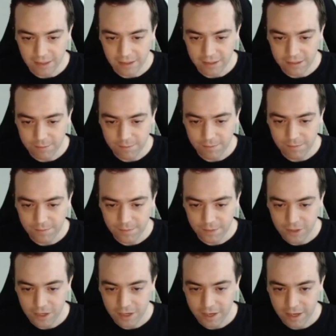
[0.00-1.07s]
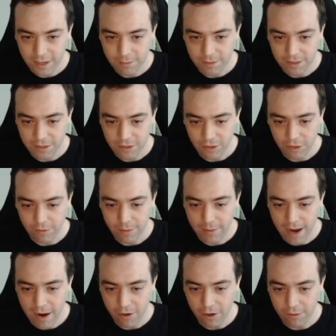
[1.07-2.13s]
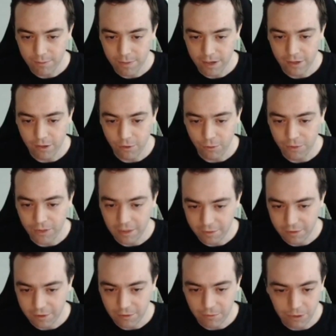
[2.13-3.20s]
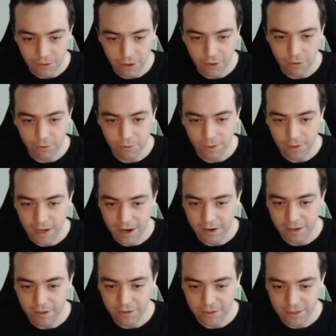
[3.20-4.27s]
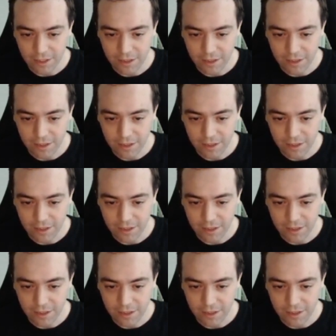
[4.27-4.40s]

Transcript: This shot type is overpowered, but only if you know how to use it.